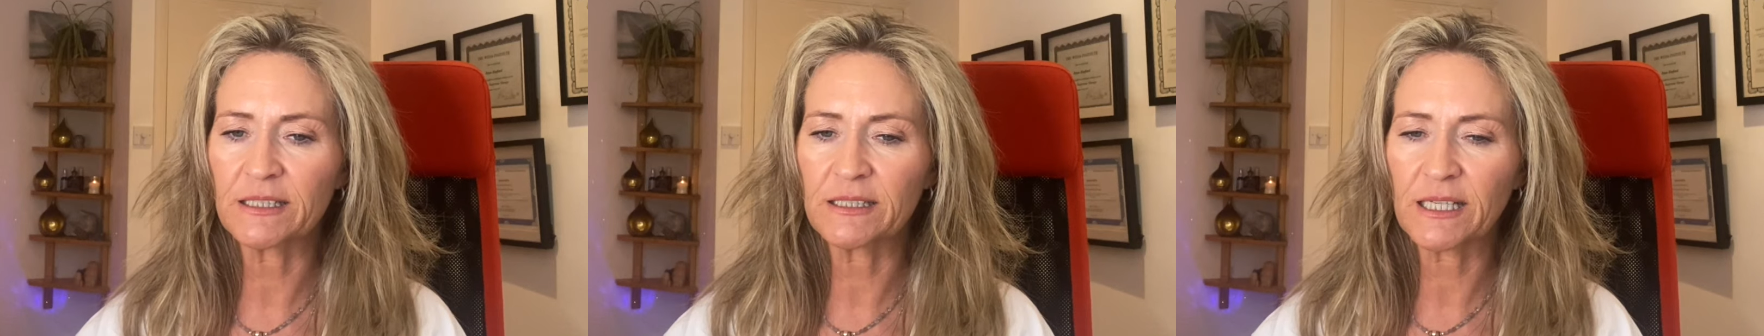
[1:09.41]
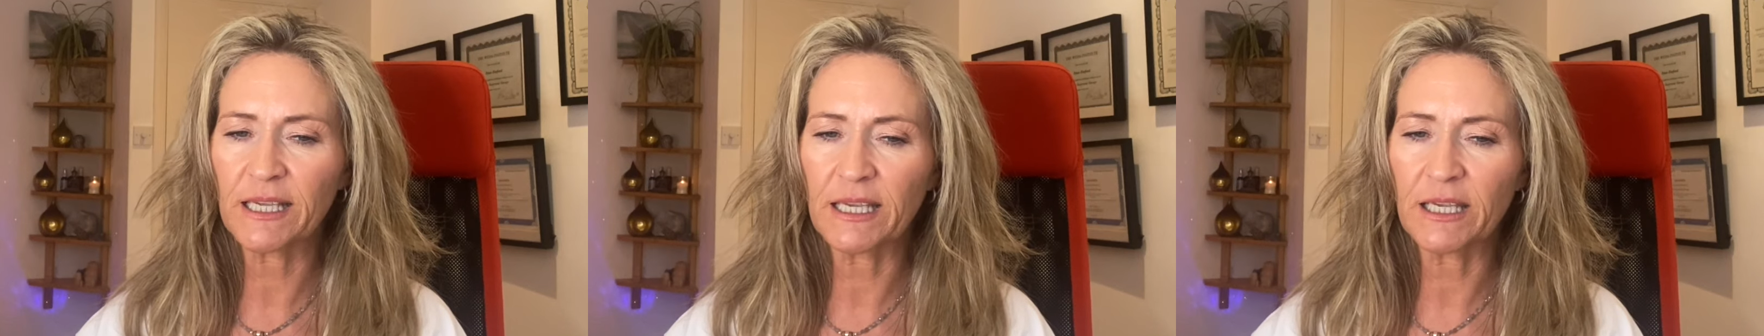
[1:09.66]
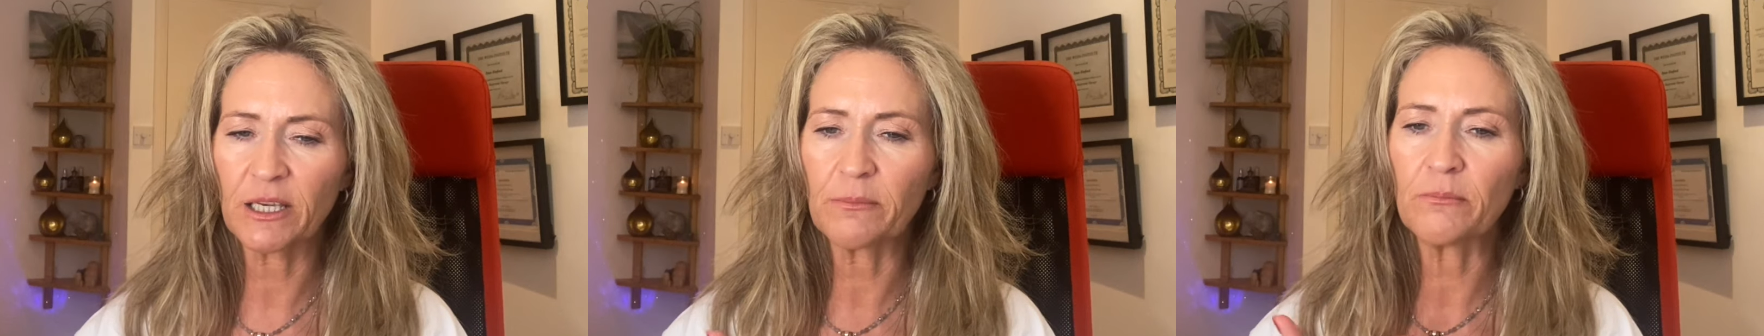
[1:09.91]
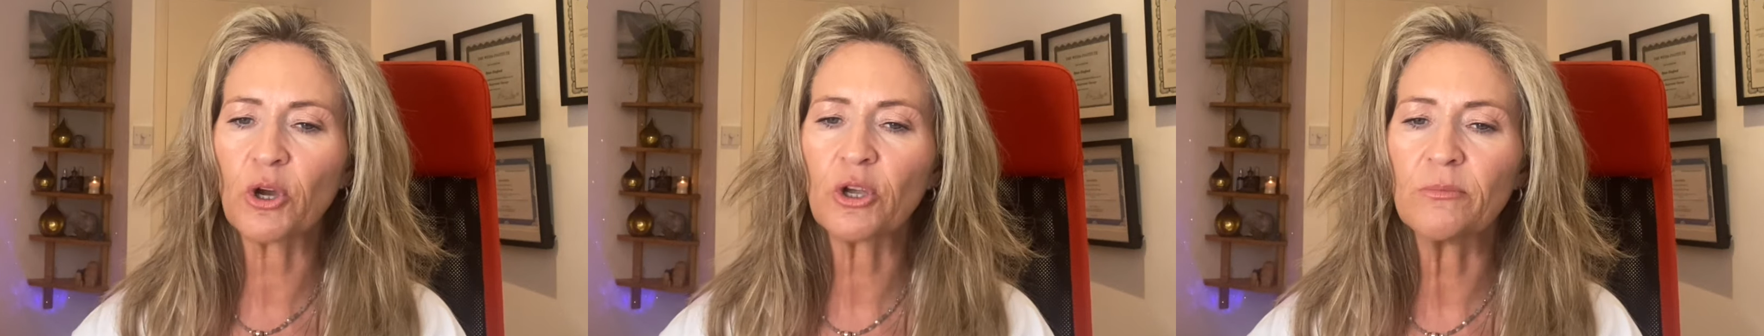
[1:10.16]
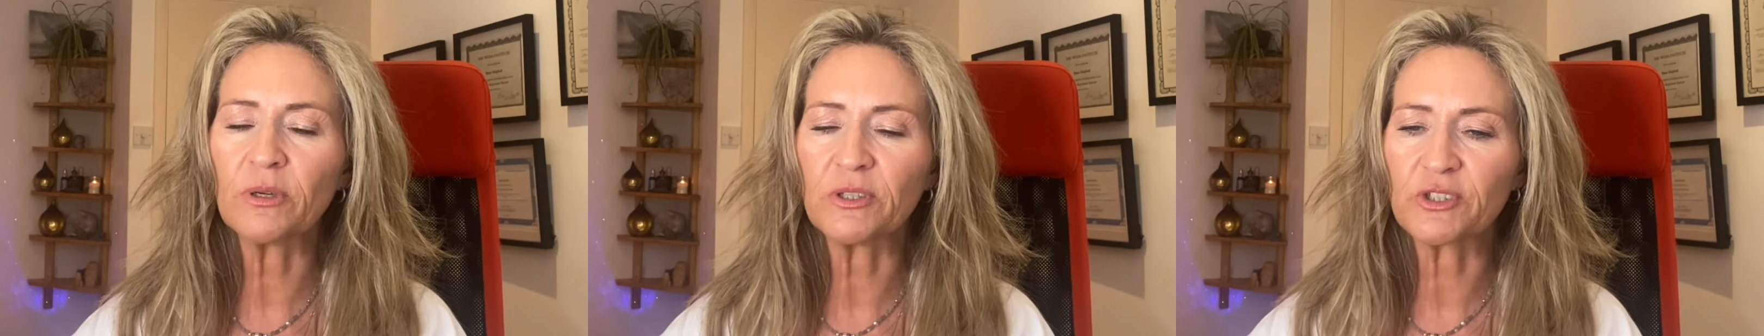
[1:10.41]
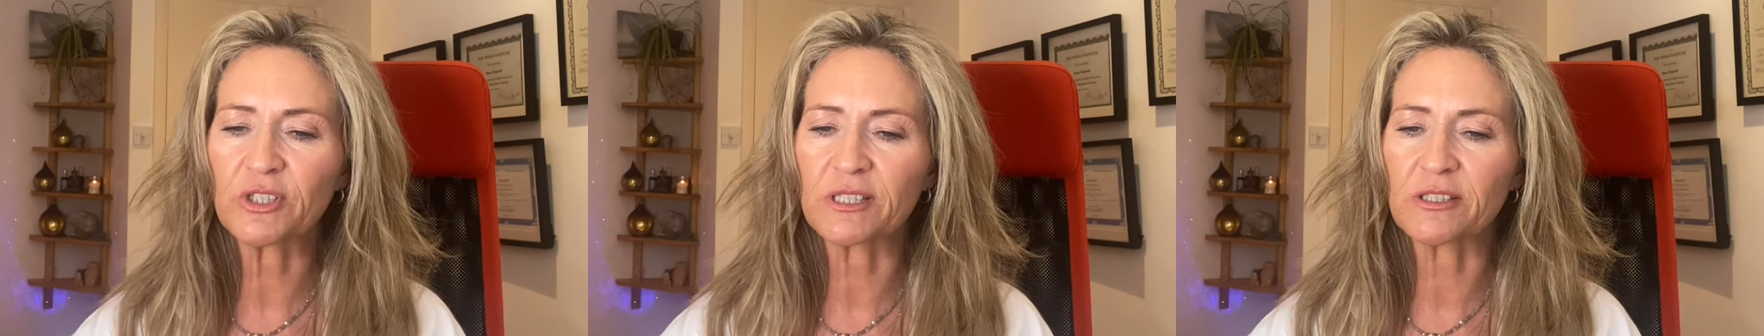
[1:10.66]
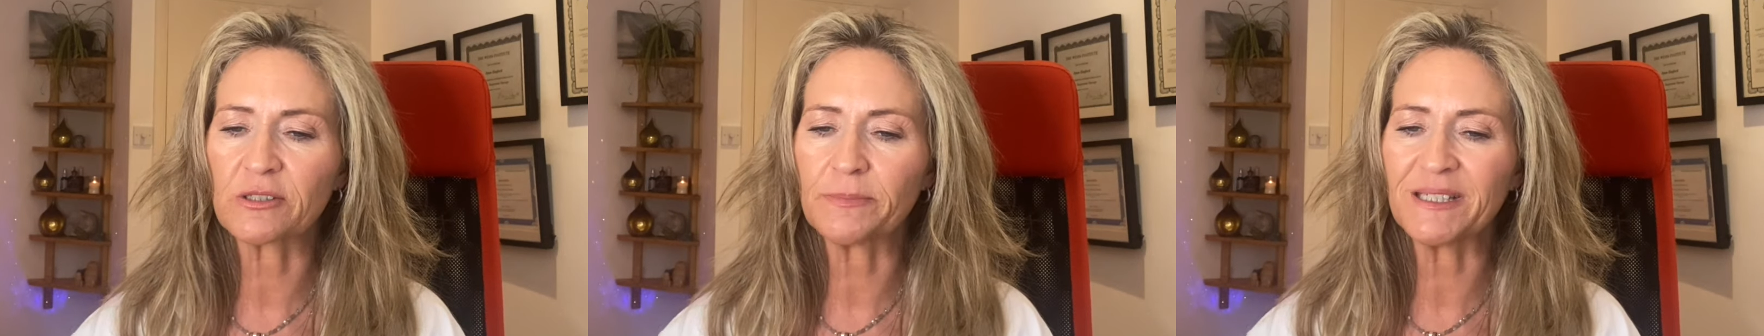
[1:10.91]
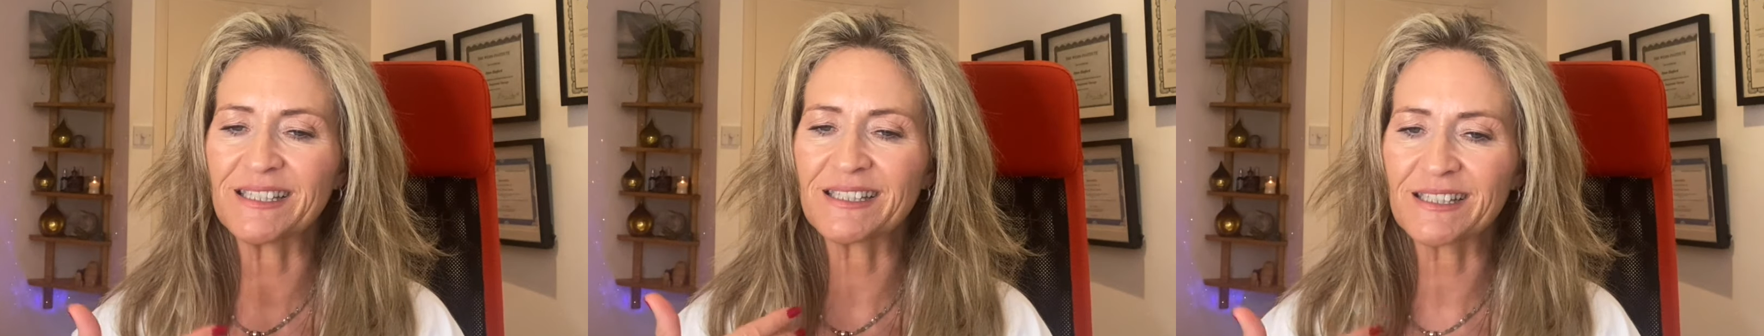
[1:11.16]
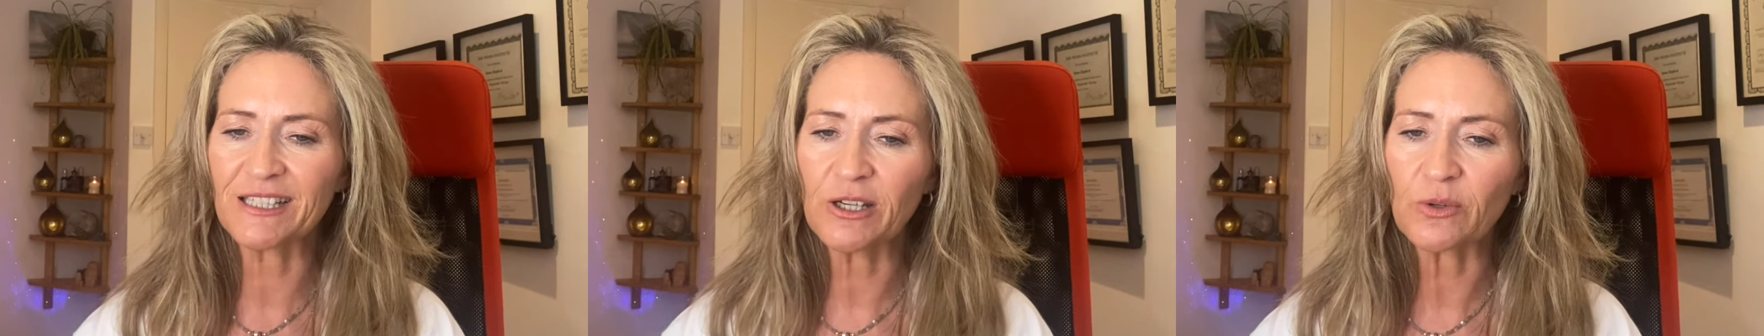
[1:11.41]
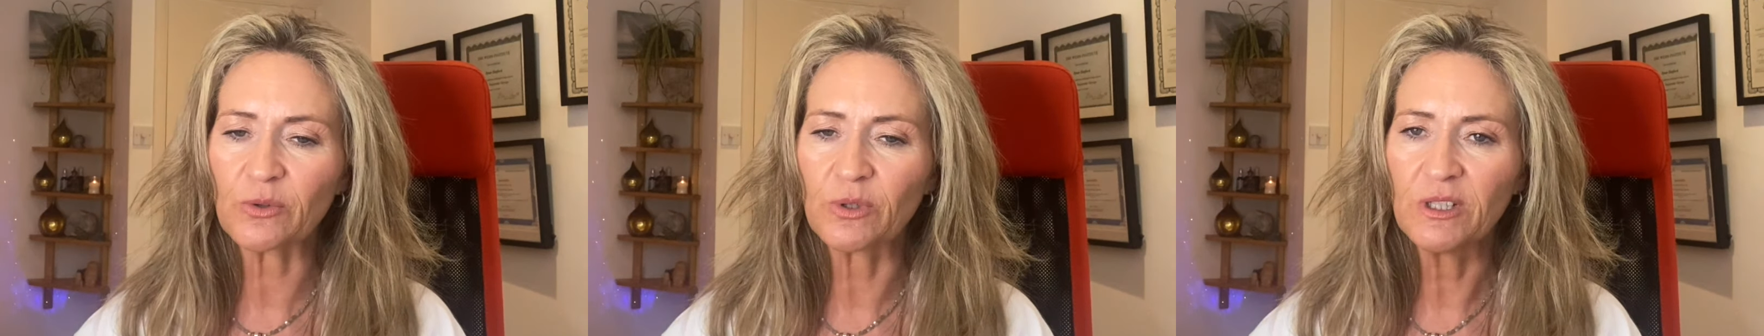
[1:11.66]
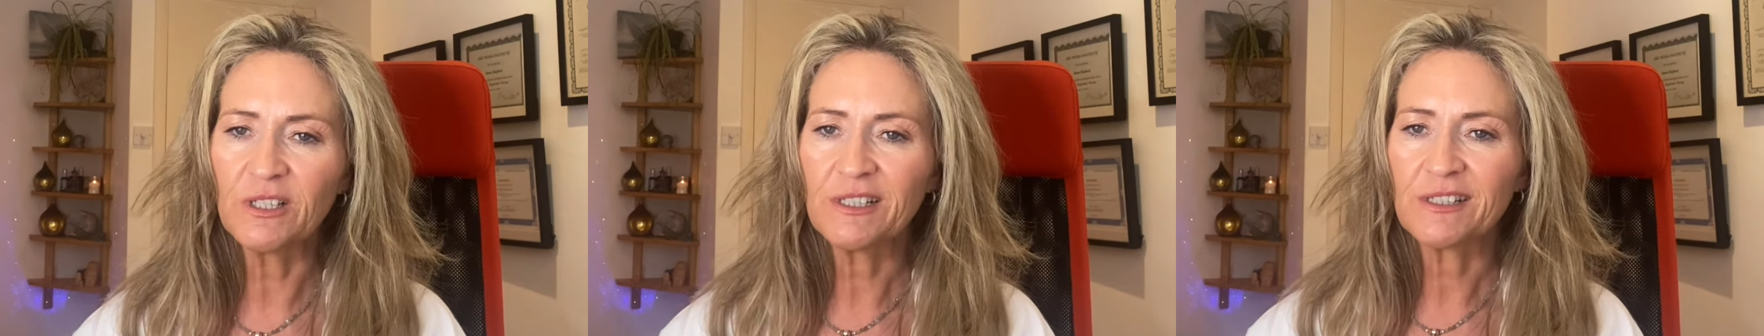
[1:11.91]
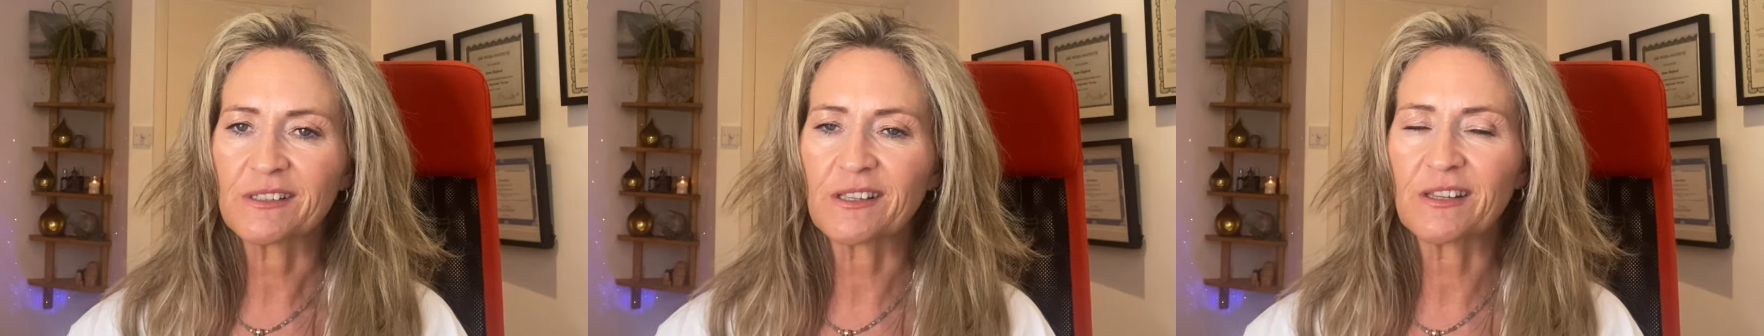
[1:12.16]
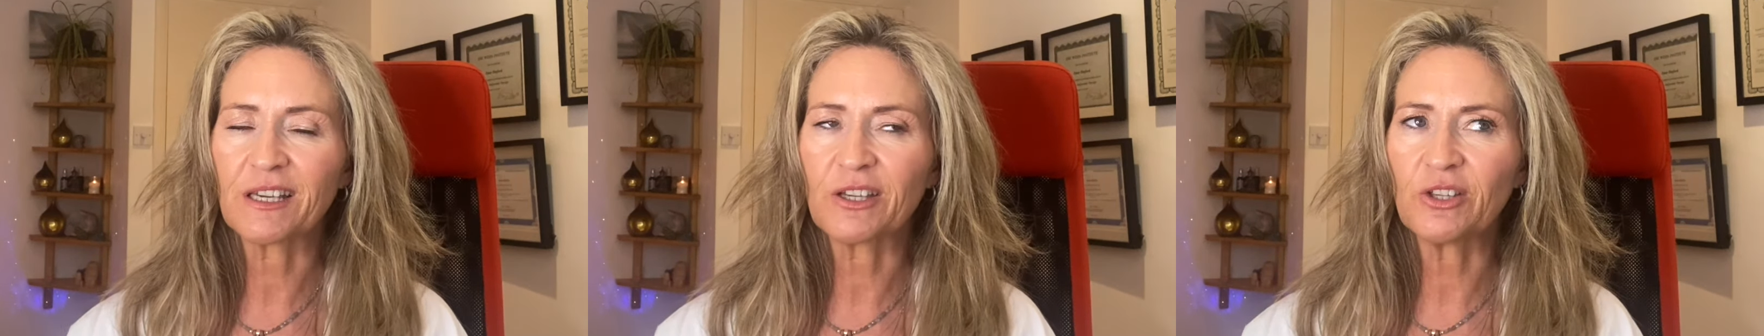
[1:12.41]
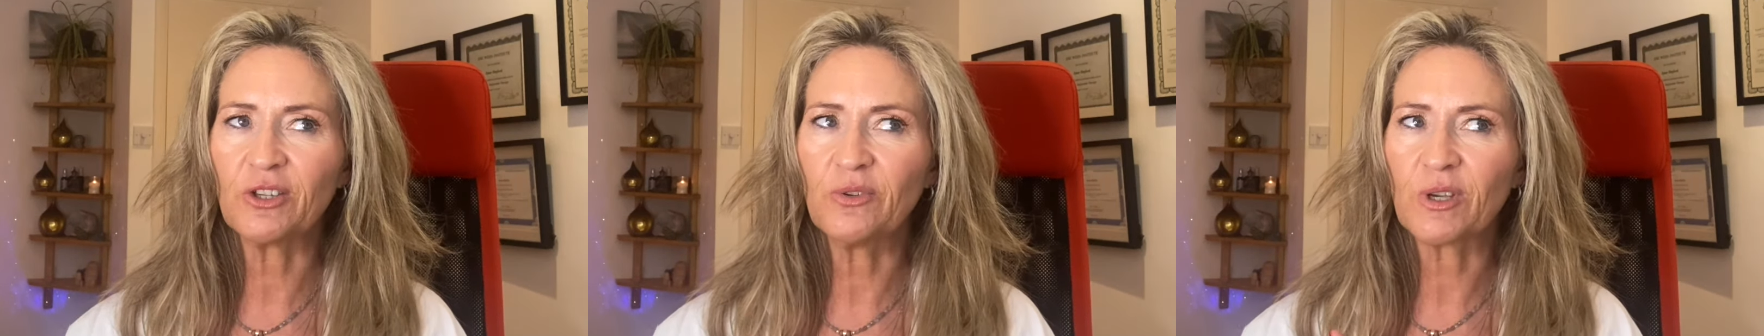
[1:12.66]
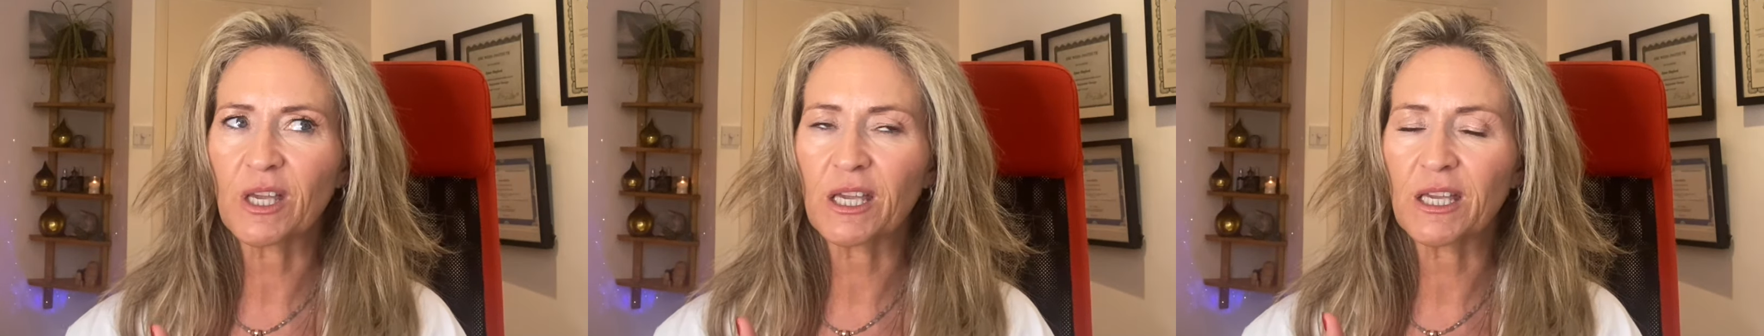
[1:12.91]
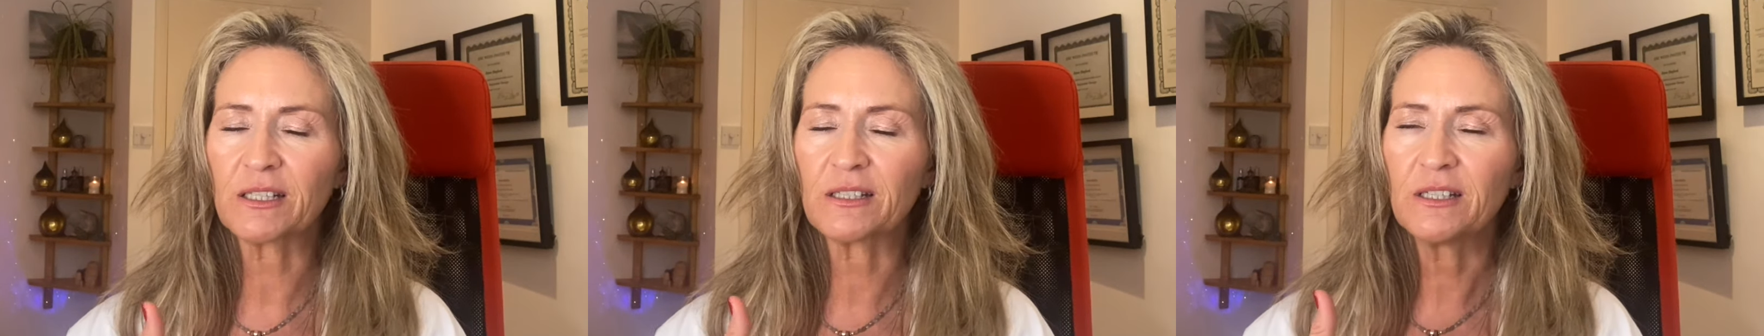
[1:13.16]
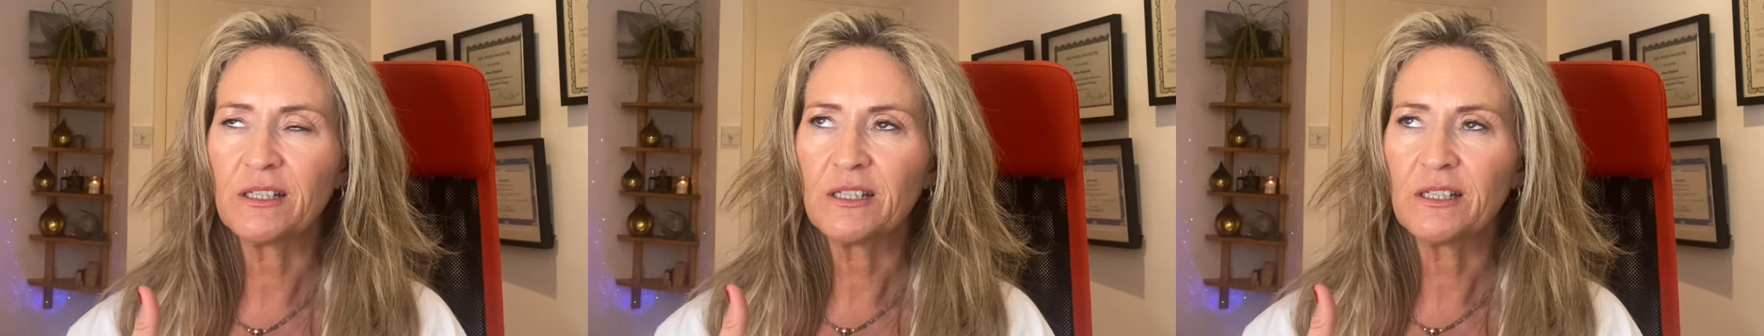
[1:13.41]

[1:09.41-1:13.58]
taking a moment just to be still so that you can